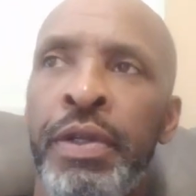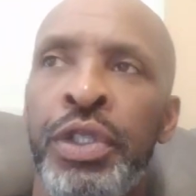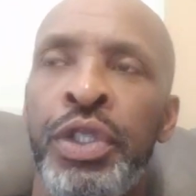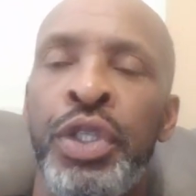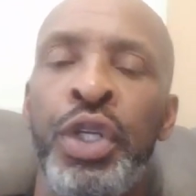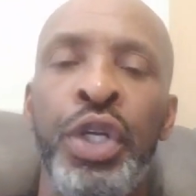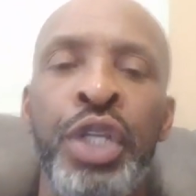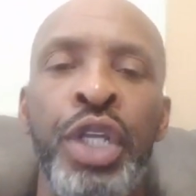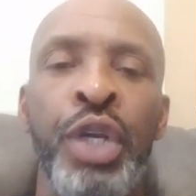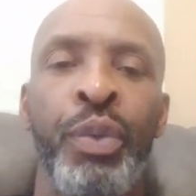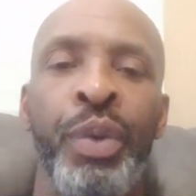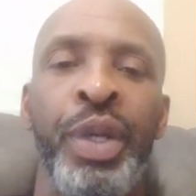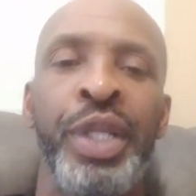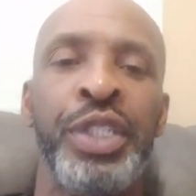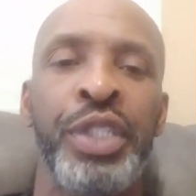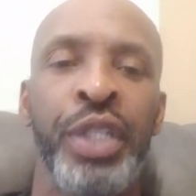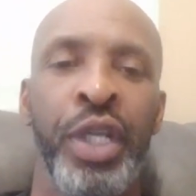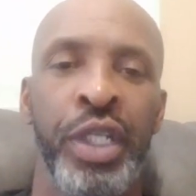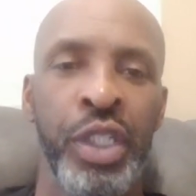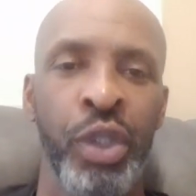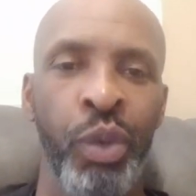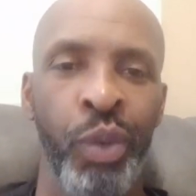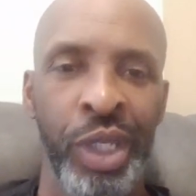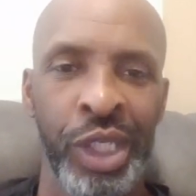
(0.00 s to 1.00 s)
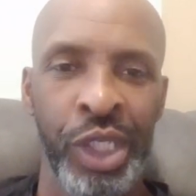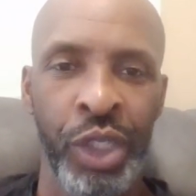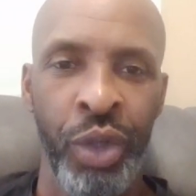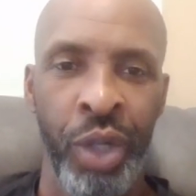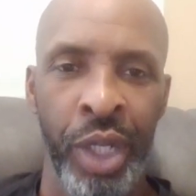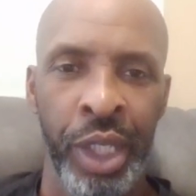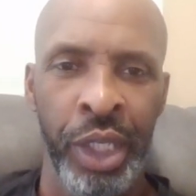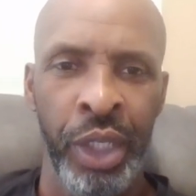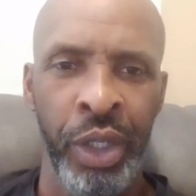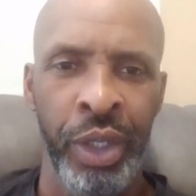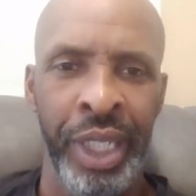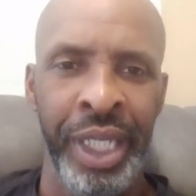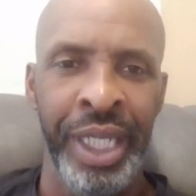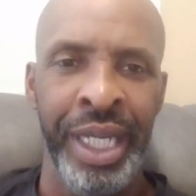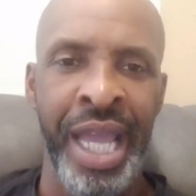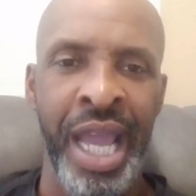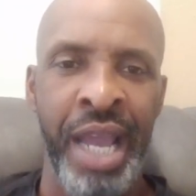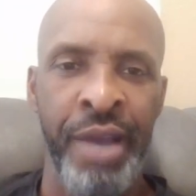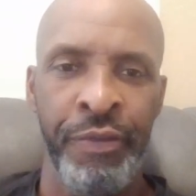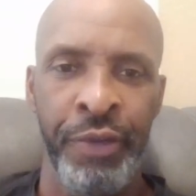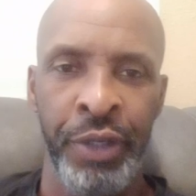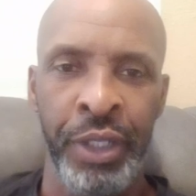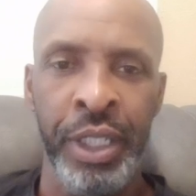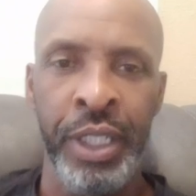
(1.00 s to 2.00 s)
Do your research on what's going on in
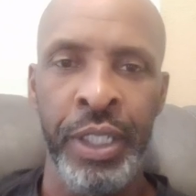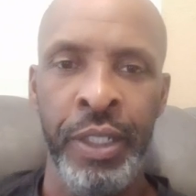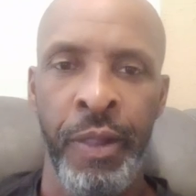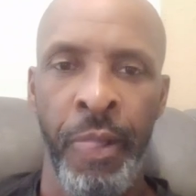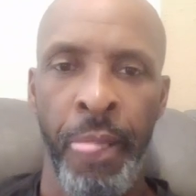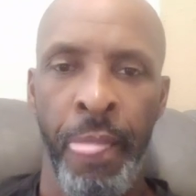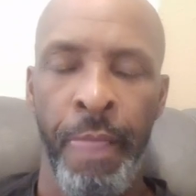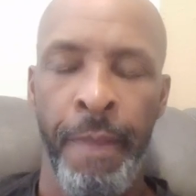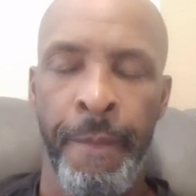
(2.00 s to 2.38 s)
Africa.